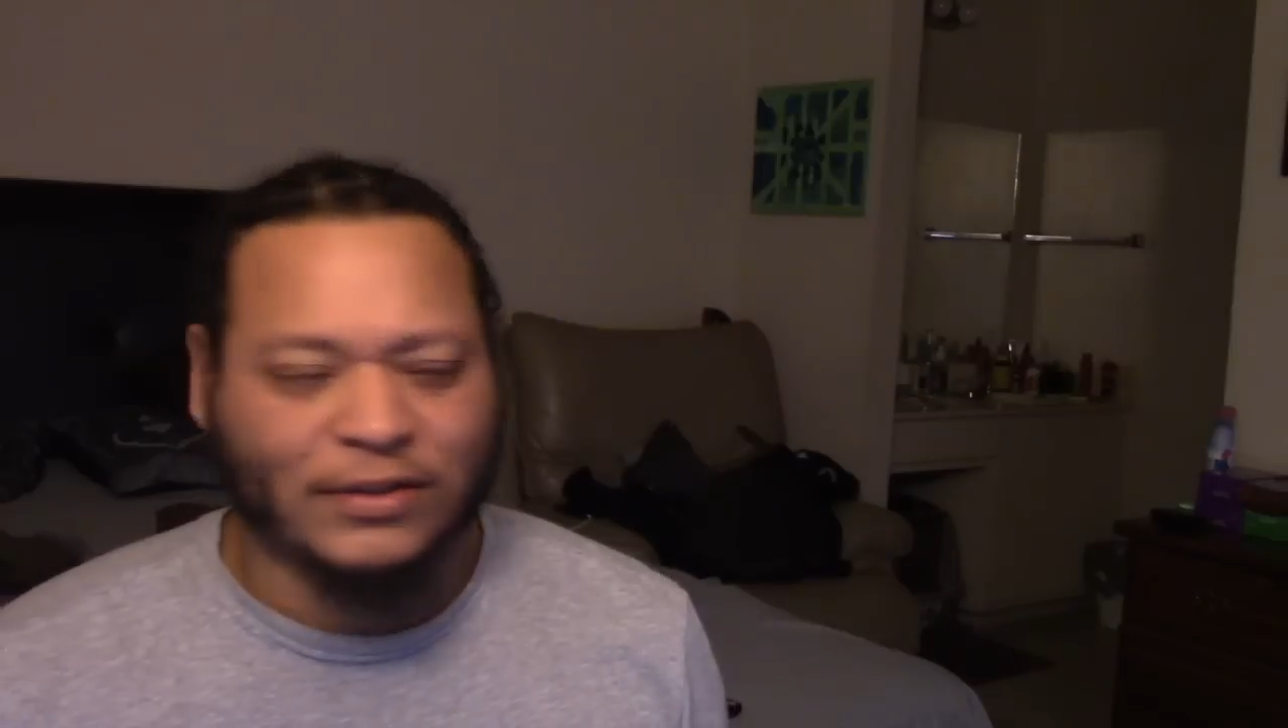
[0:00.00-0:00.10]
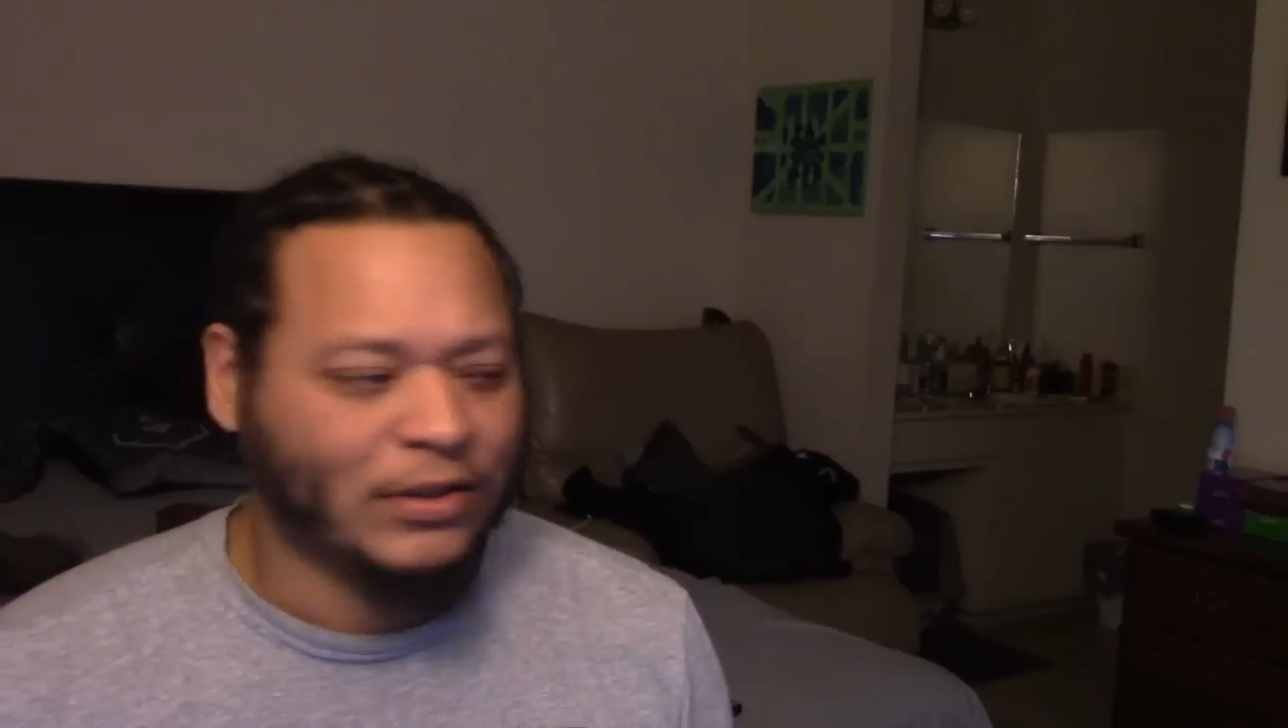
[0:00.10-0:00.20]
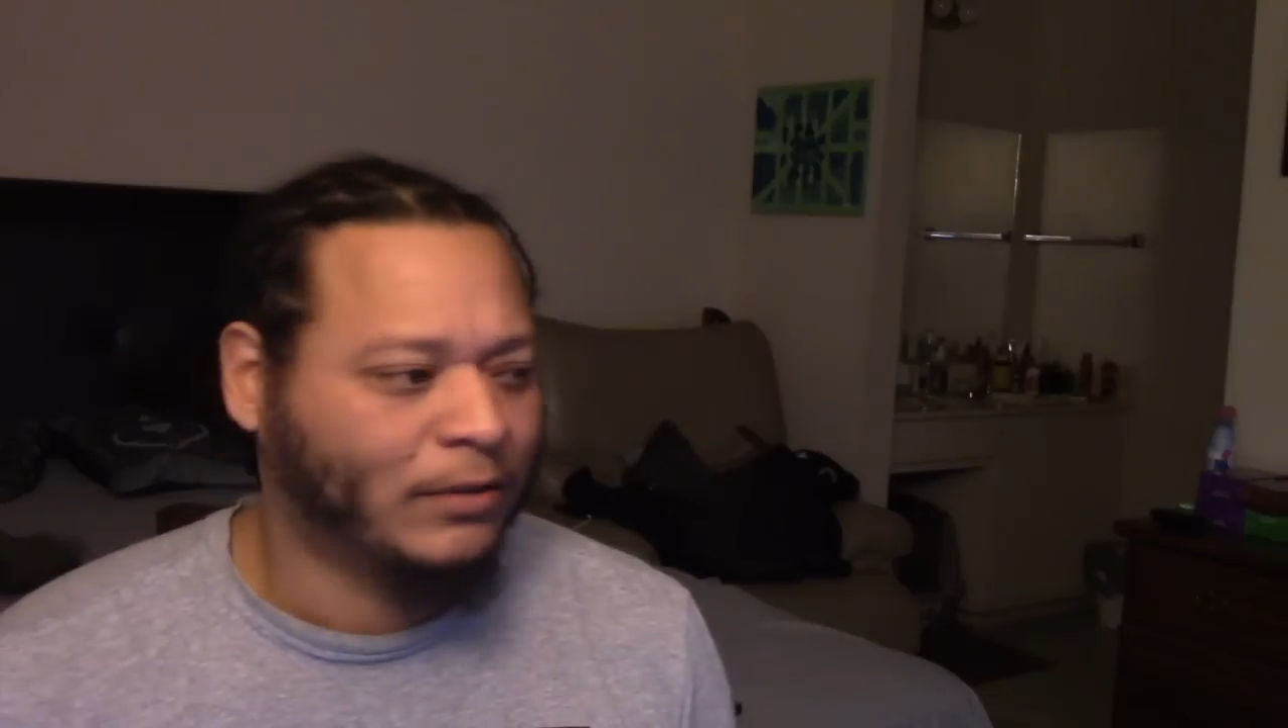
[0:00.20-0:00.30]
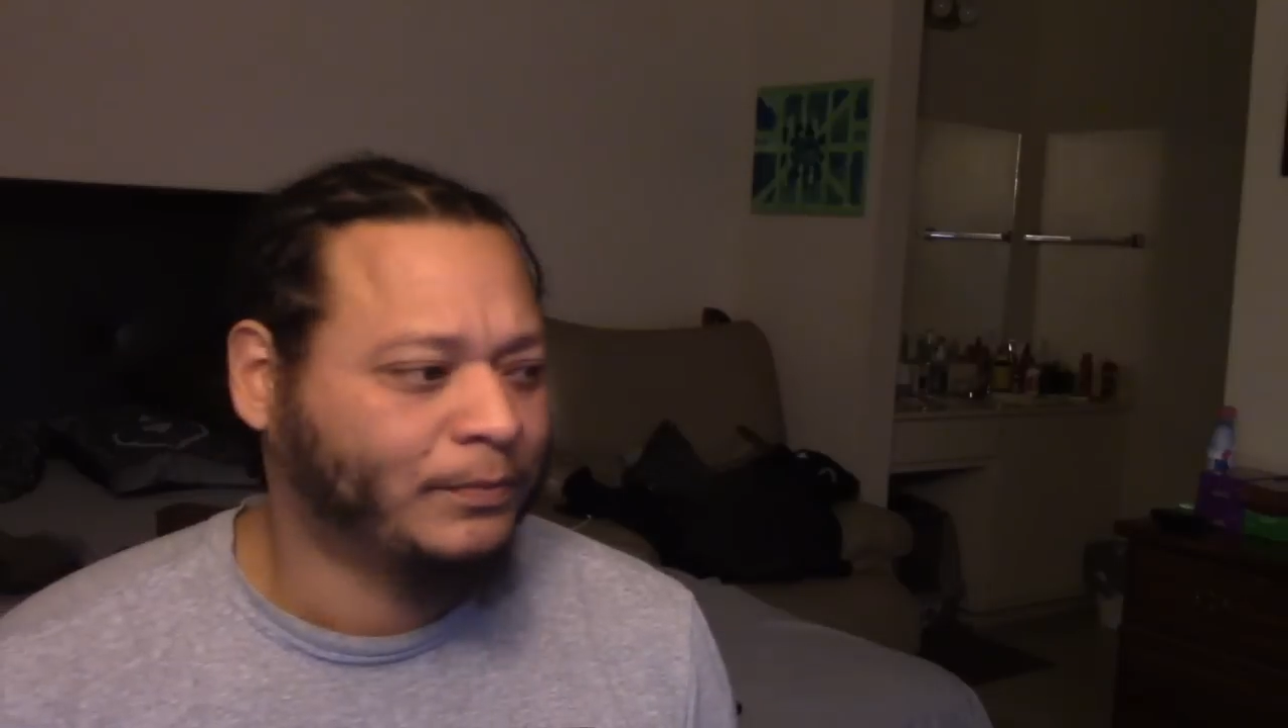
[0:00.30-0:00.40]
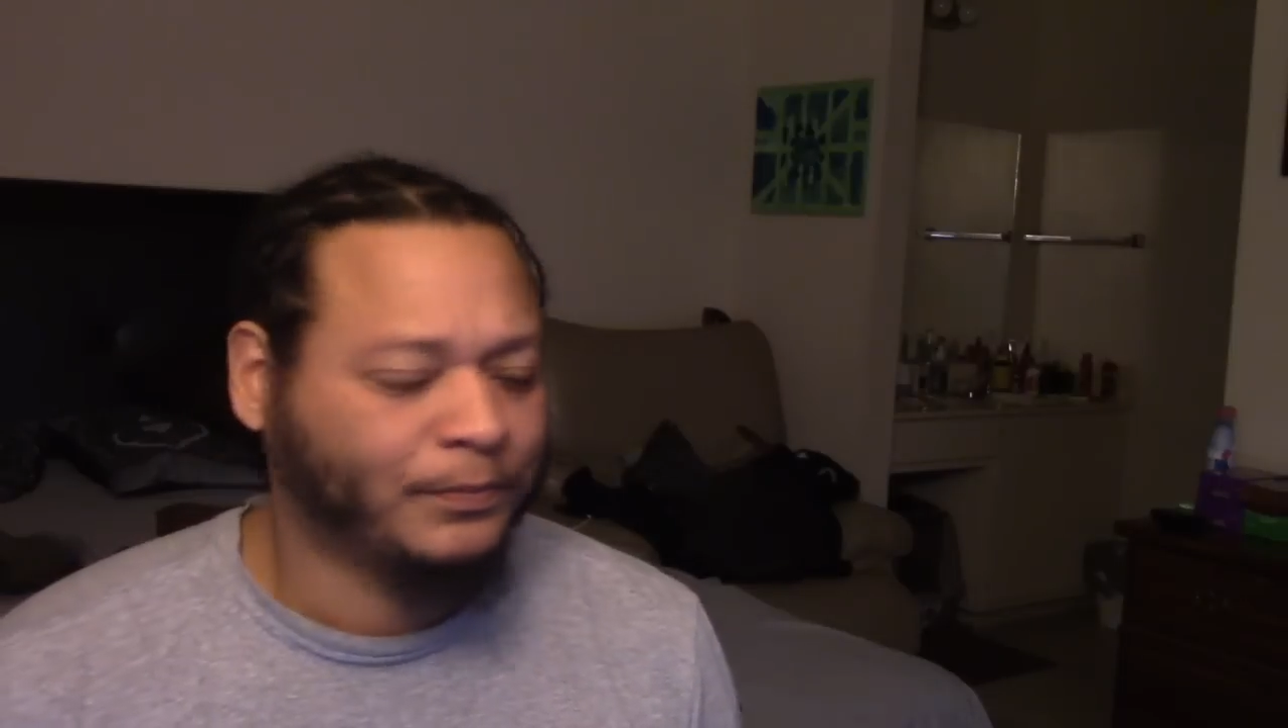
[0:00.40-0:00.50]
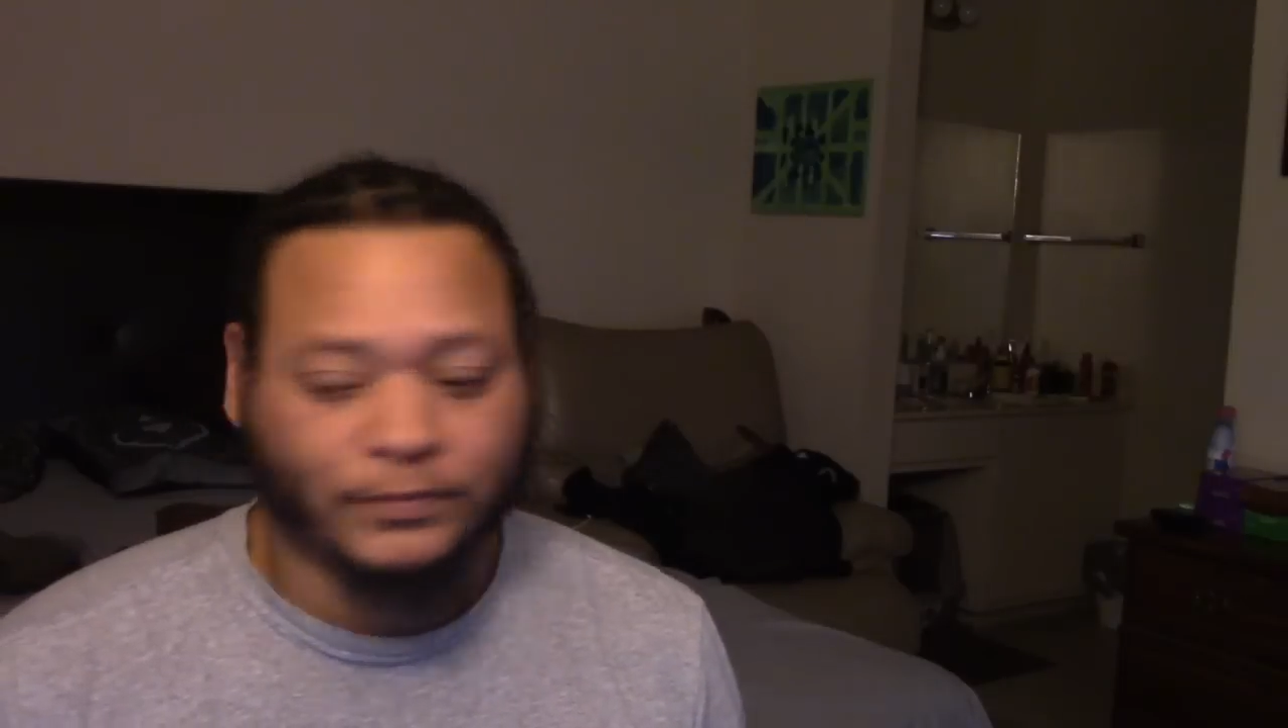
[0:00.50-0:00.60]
So